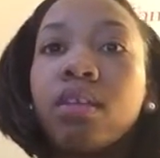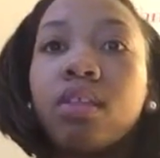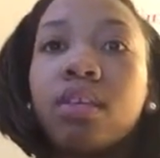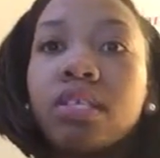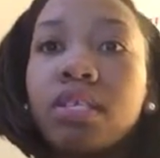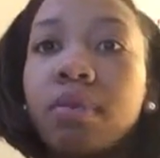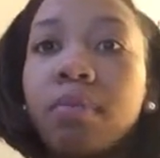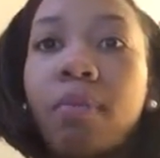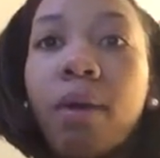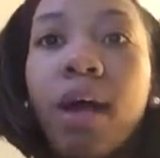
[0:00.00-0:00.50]
The
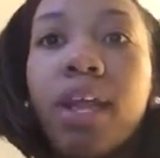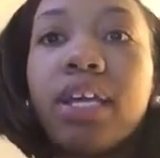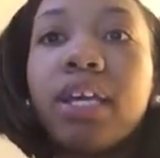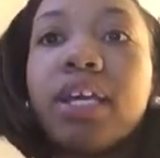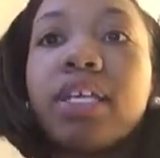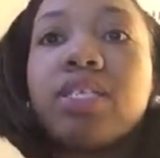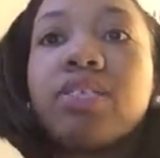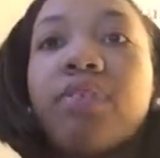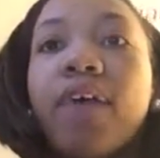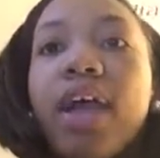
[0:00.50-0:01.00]

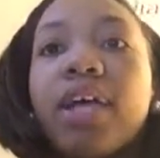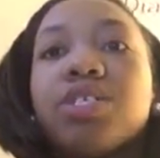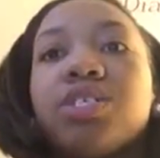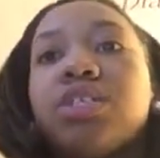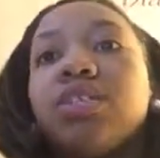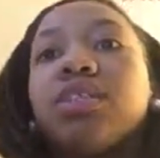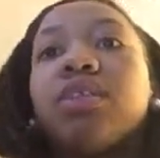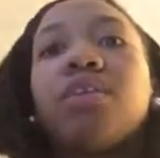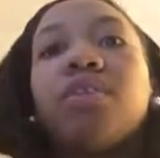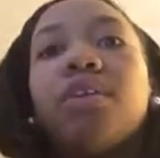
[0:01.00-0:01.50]
symbolic
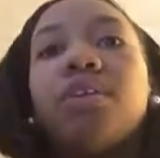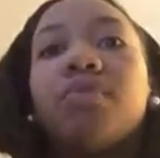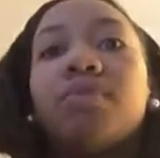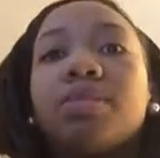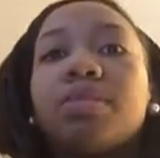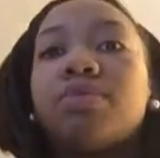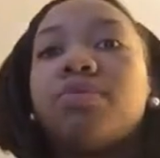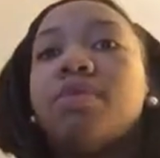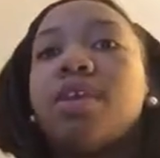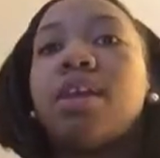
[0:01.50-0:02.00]
interaction theory
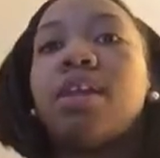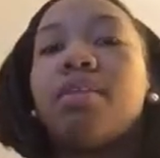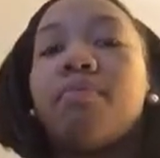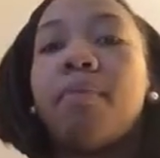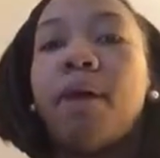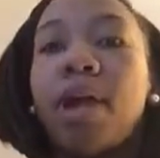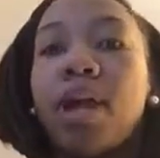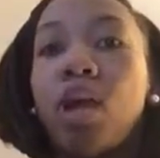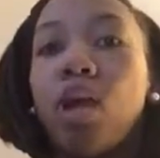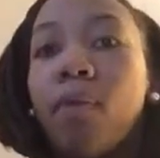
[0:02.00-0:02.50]
was created
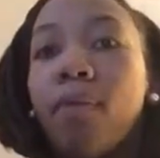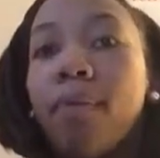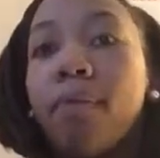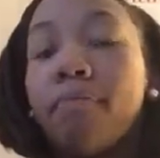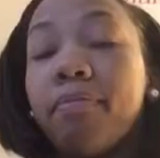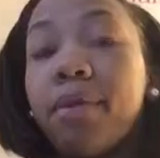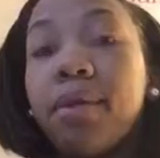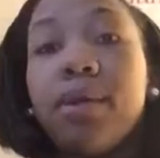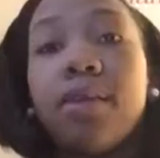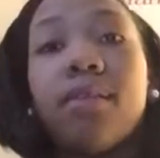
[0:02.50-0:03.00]
by
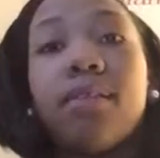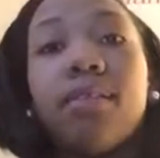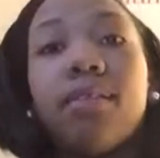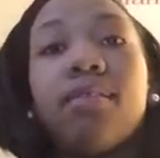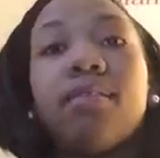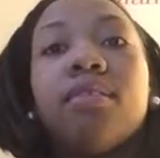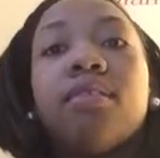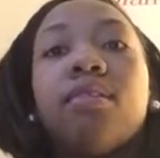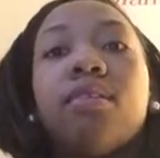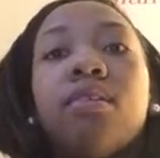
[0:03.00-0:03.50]
Herbert Mead.
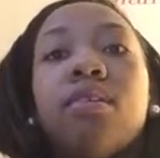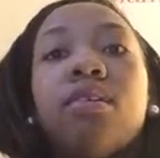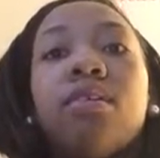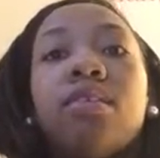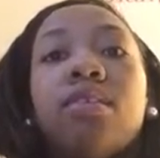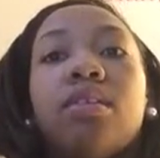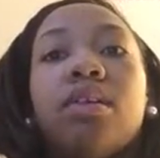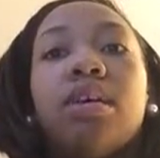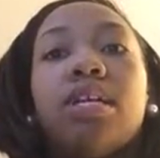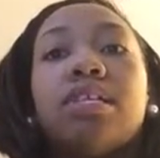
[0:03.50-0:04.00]

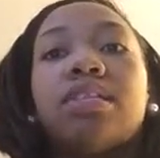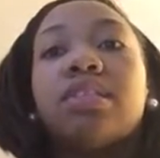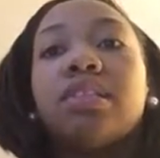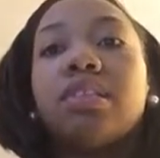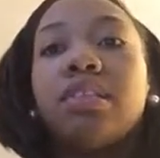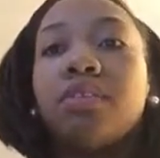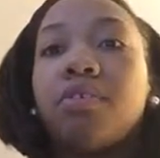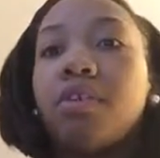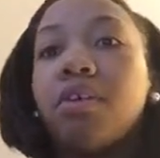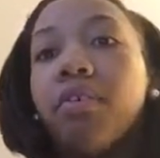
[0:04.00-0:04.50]
It is a
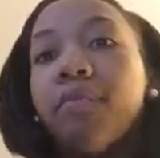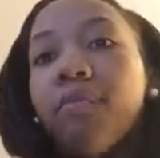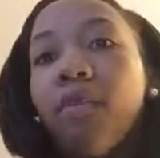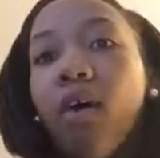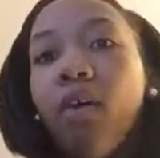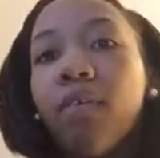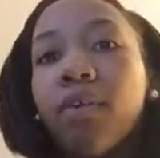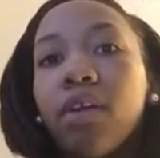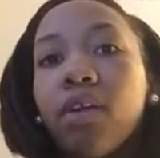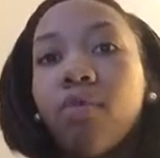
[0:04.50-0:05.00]
theory
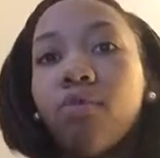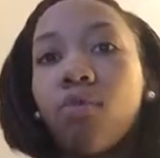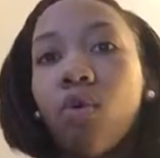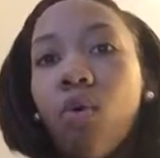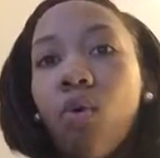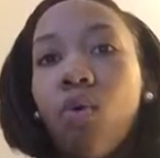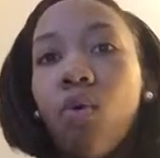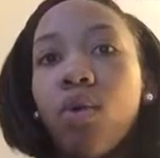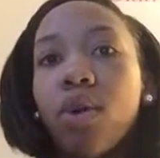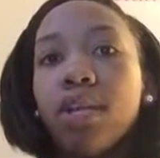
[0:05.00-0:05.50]
involving a
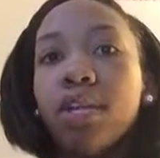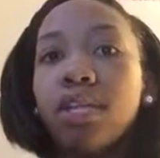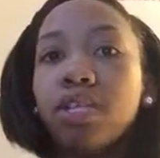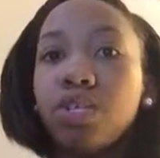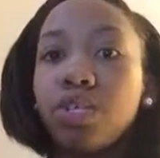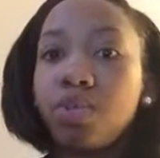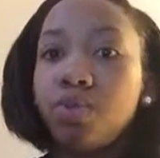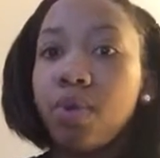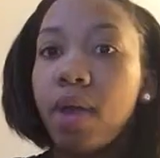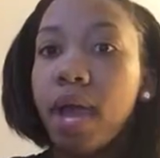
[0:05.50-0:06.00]
role an
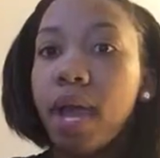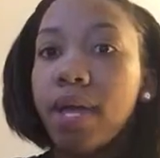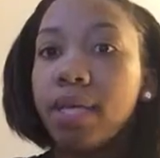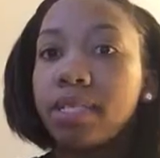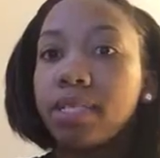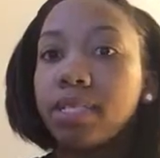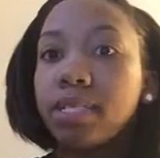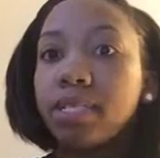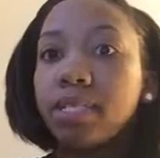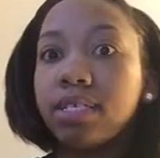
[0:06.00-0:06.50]
issue
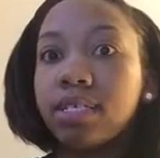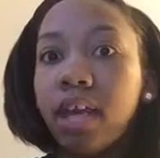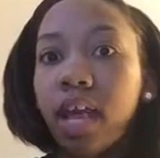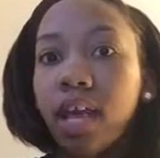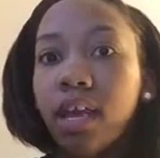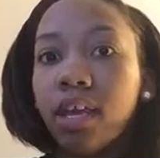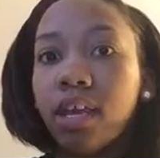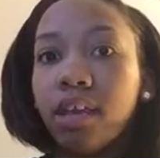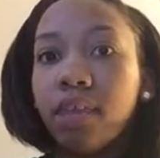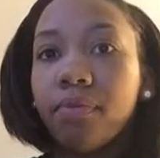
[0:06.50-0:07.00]
has in
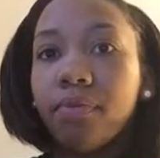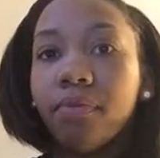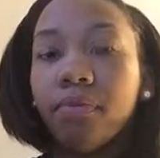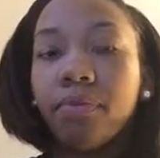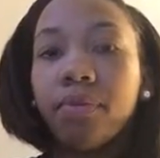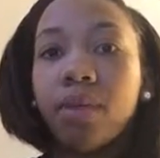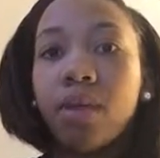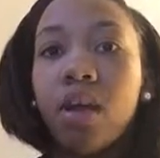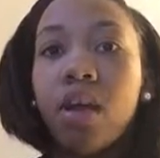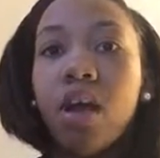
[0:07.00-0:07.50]
society.
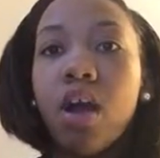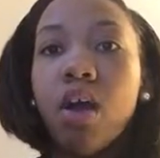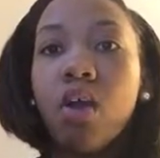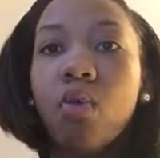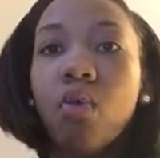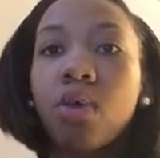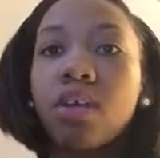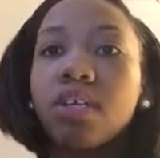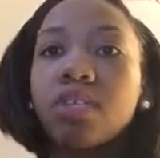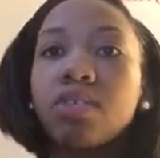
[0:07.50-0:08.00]

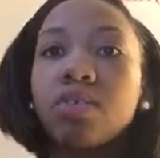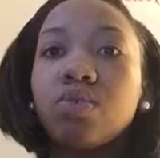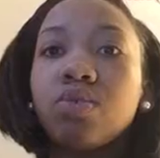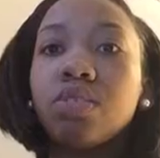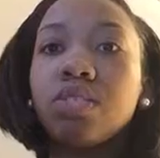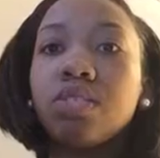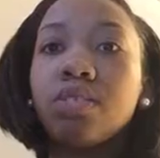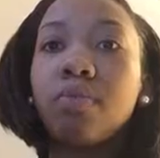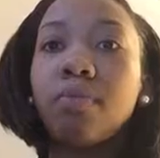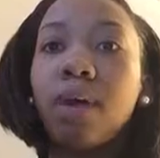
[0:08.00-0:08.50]
According to
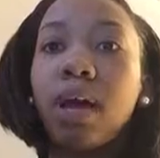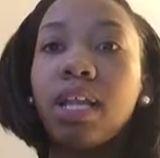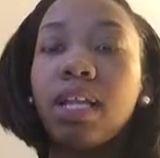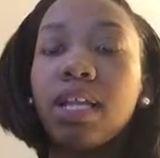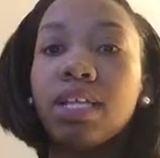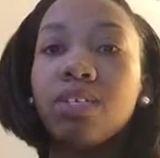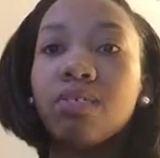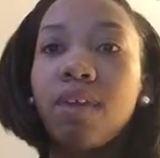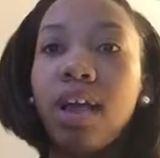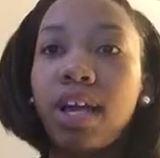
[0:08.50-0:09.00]
the
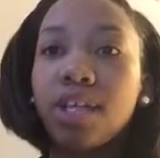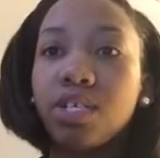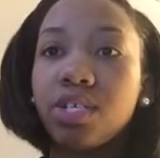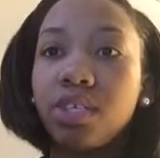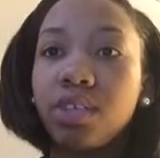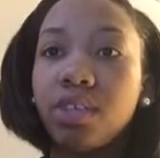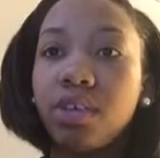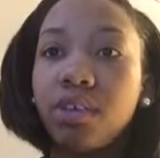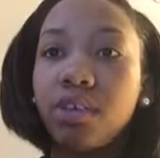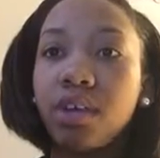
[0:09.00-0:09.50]
symbolic
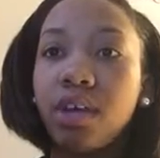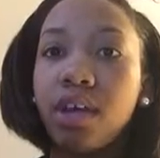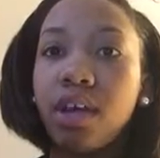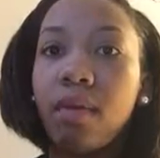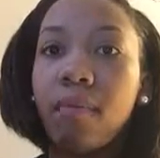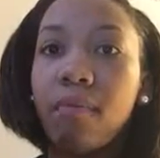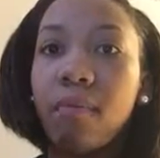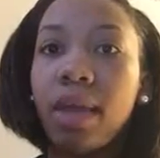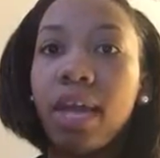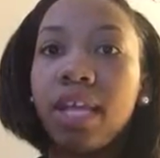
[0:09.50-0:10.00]
interaction theory,
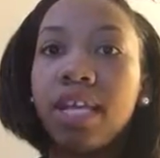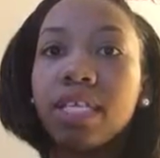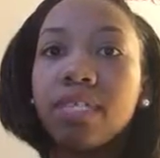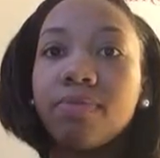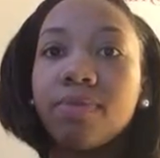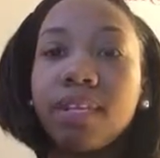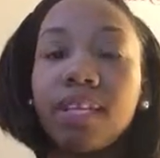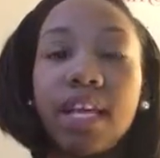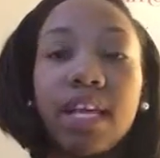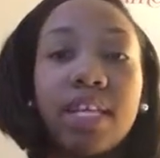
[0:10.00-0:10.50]
a man
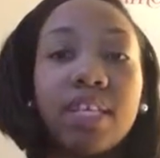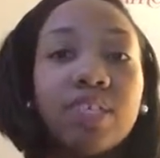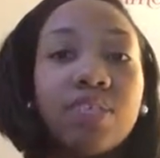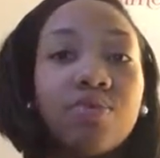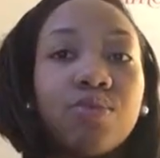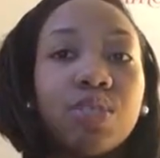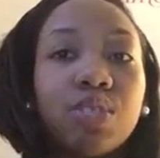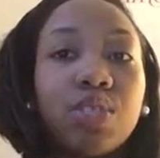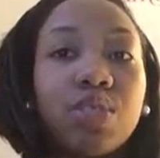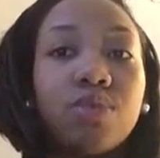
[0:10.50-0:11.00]
is related
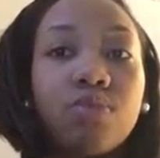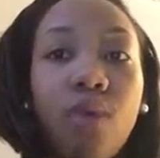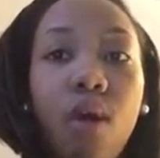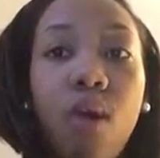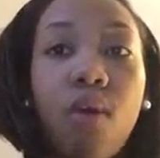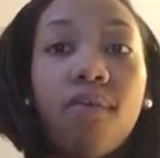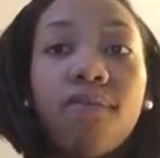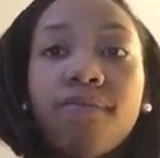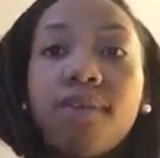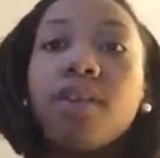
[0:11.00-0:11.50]
to a
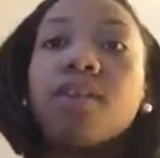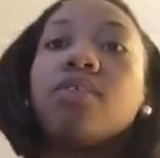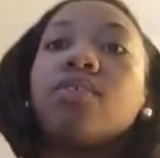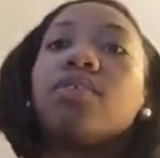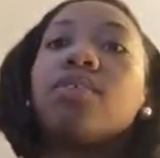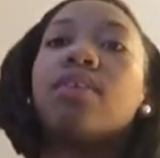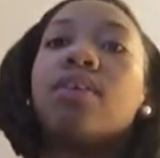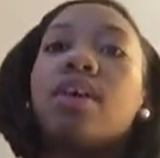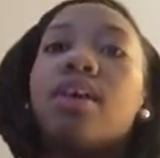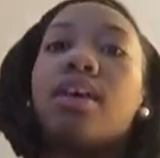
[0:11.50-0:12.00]
strong
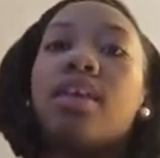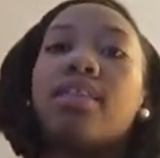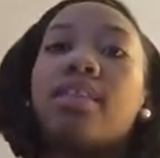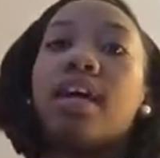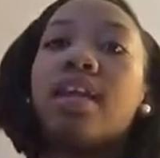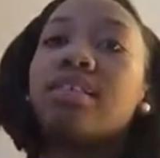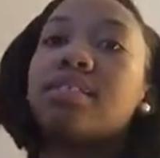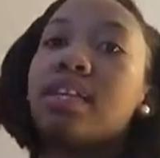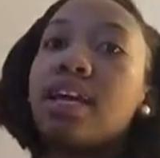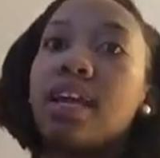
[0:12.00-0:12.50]
figure
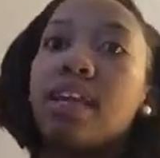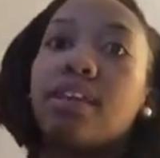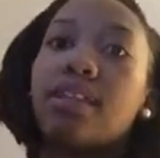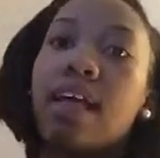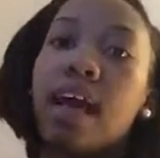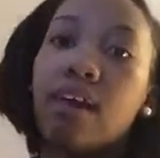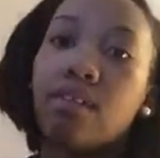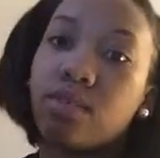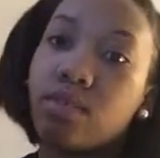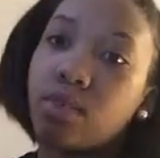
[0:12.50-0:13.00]
that is the head of
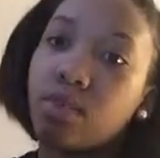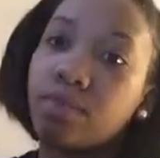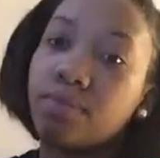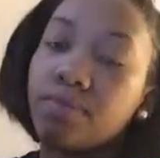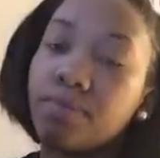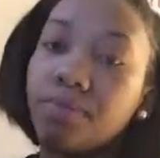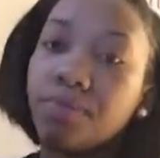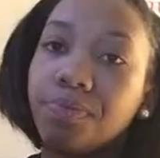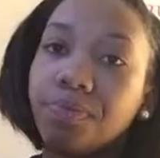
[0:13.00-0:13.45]
the household.